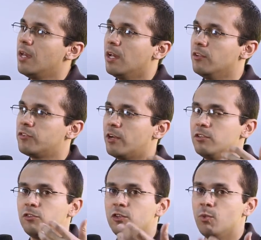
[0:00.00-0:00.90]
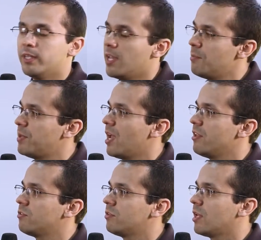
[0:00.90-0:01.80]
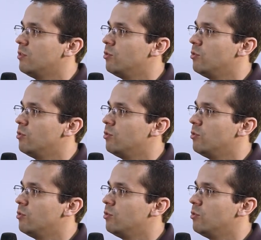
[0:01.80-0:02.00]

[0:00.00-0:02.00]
and starting to see what the APIs can